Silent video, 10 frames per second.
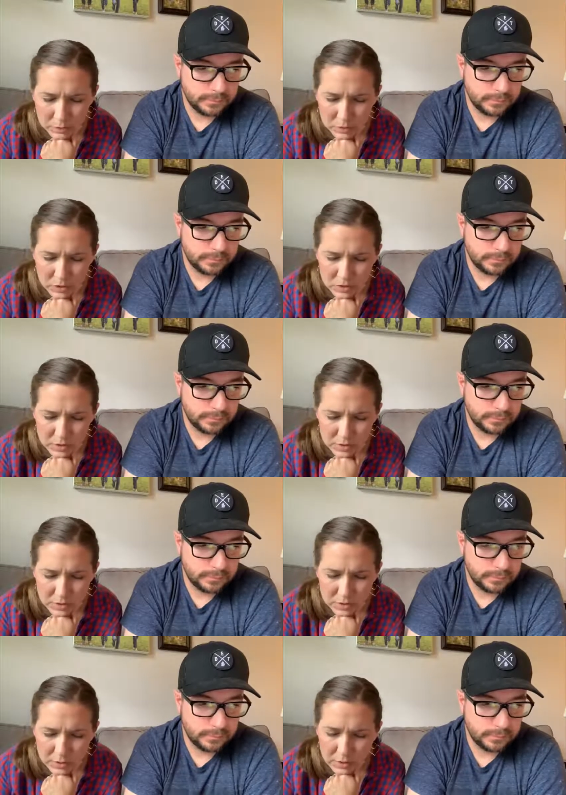Speaker 1: really just
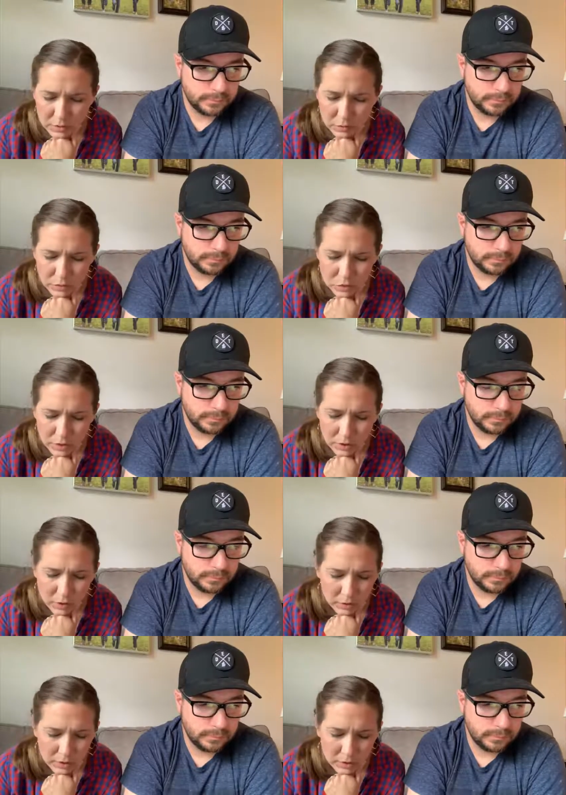infiltrate
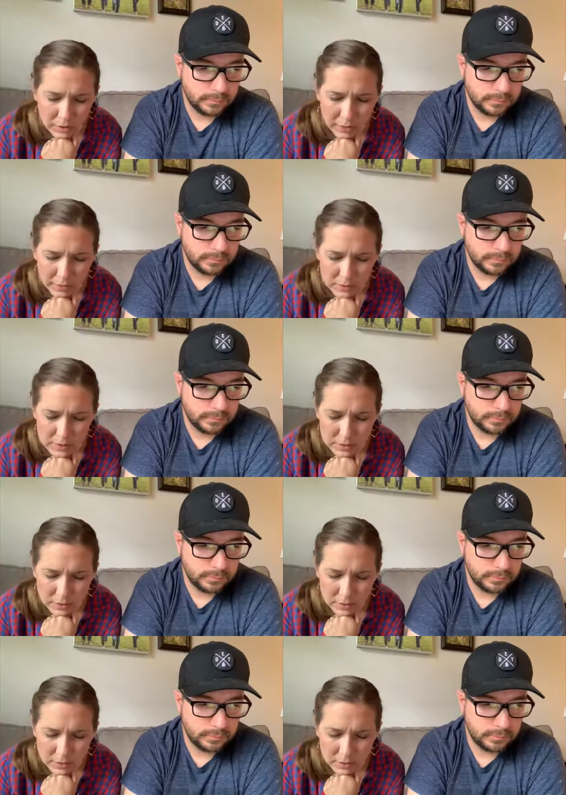all of our lives,
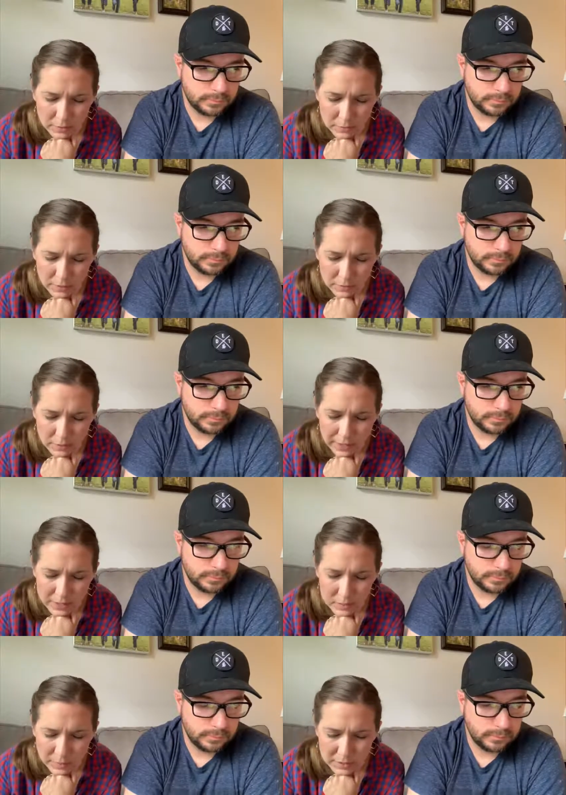um, every
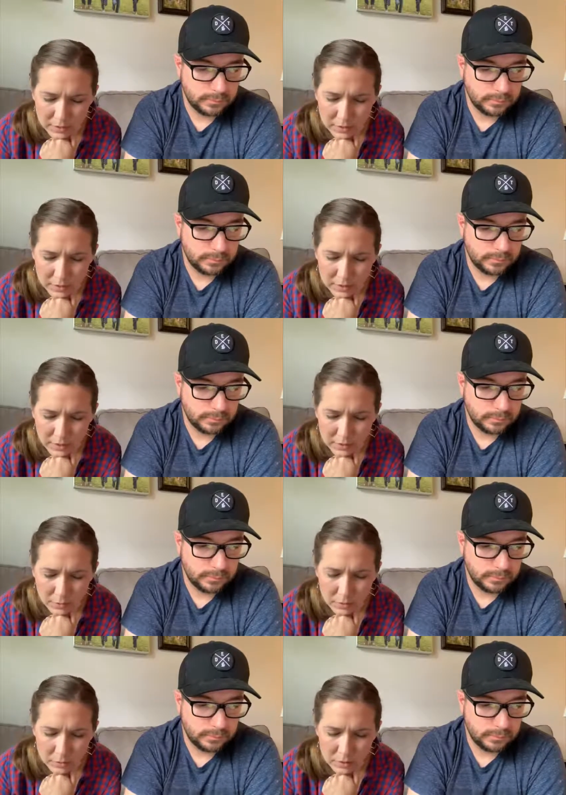aspect of it, that
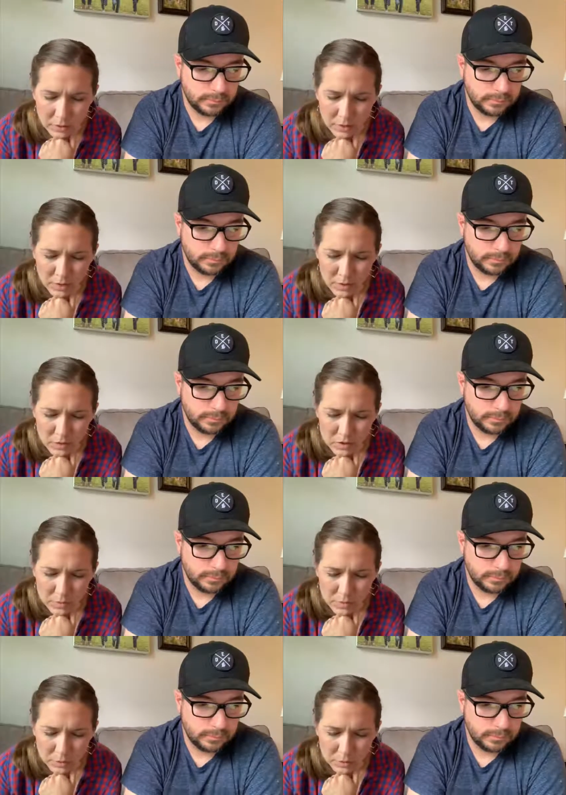we would just
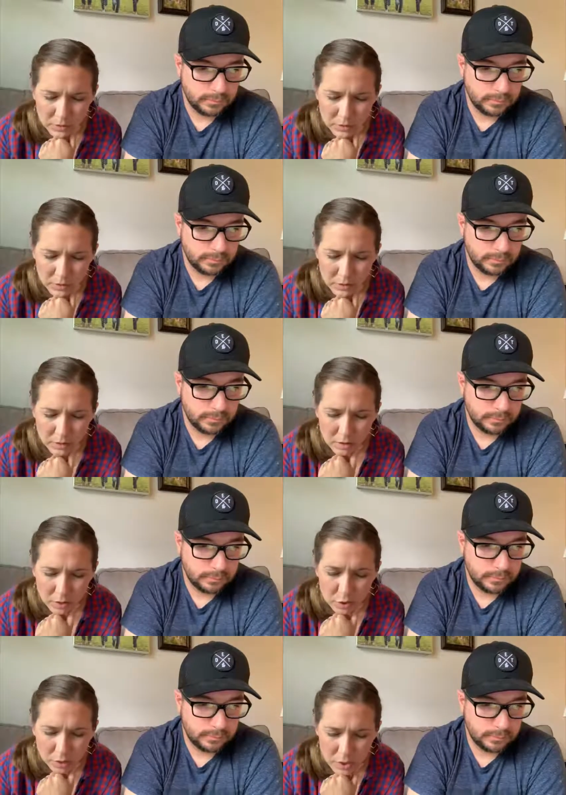be really a
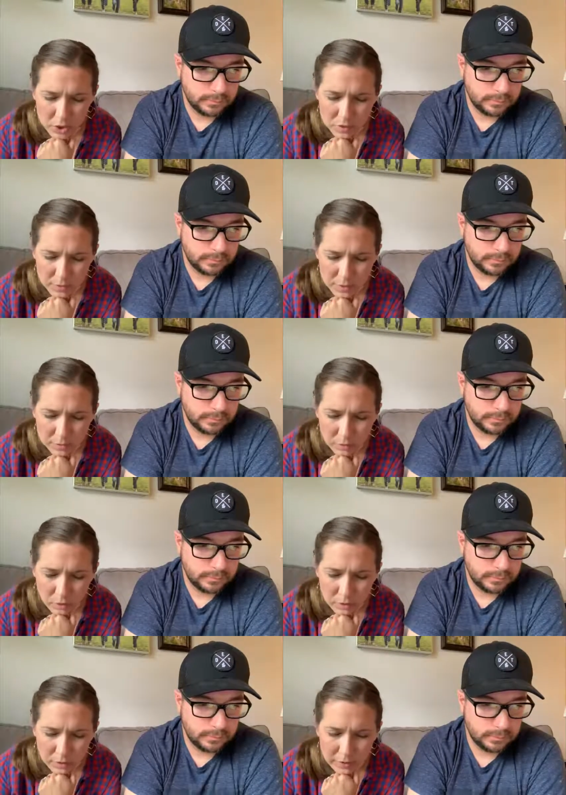gracious
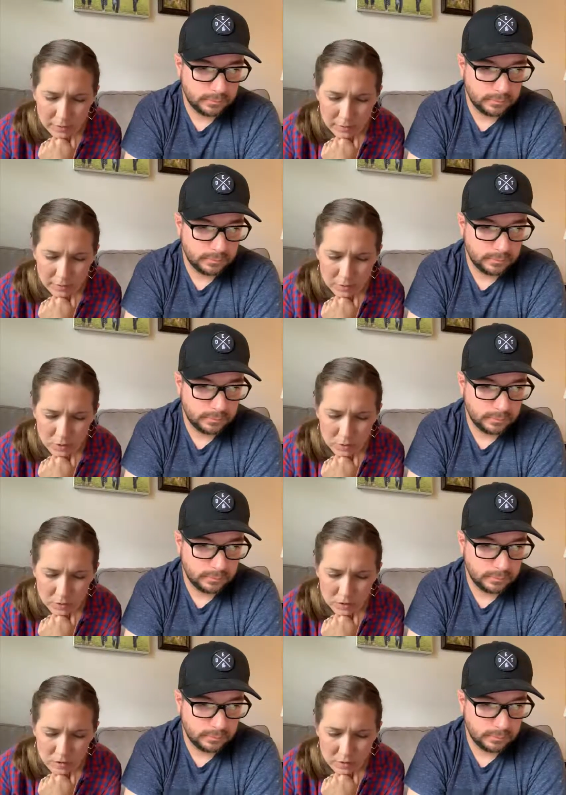people and that you would
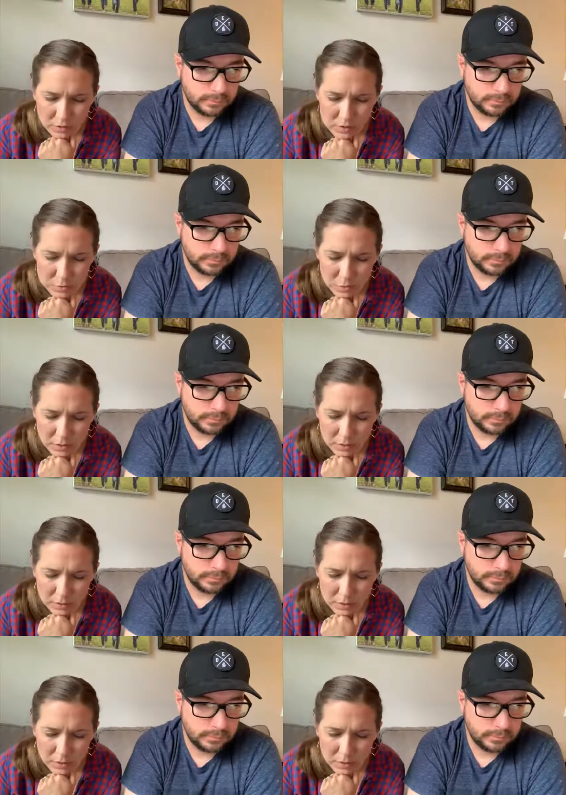just fill us with
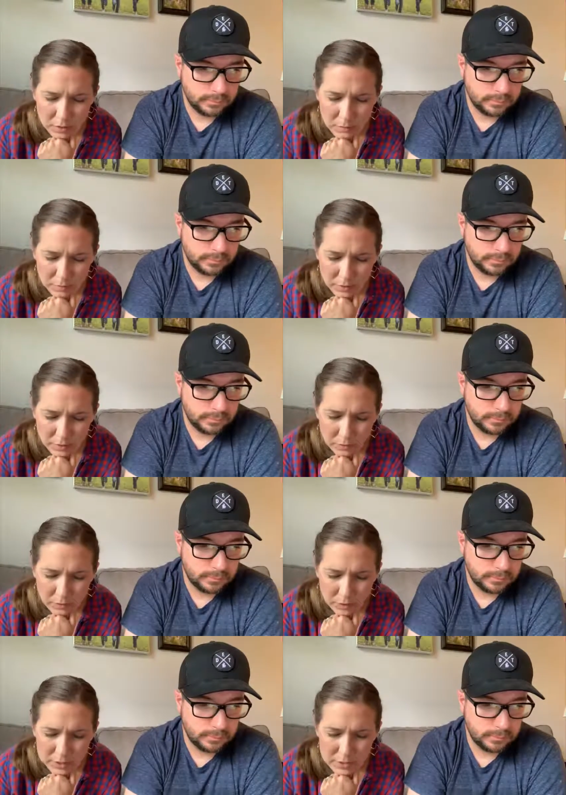um, the love of
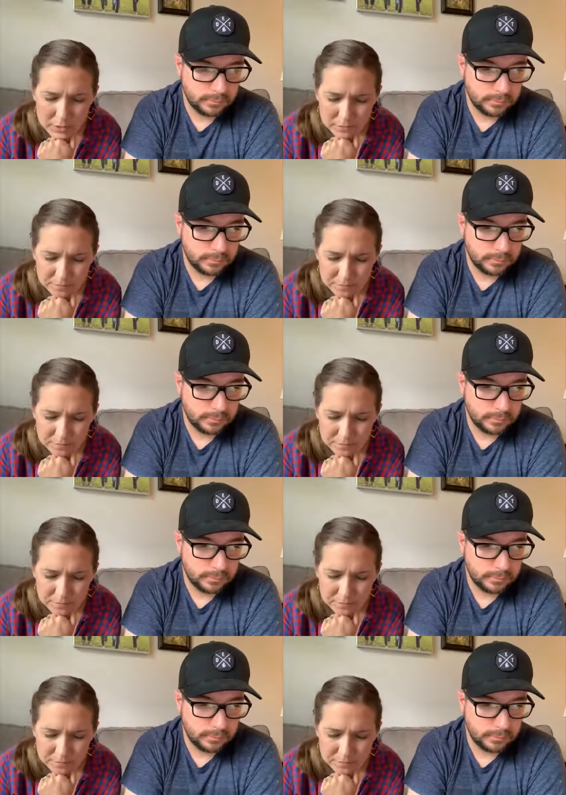Christ.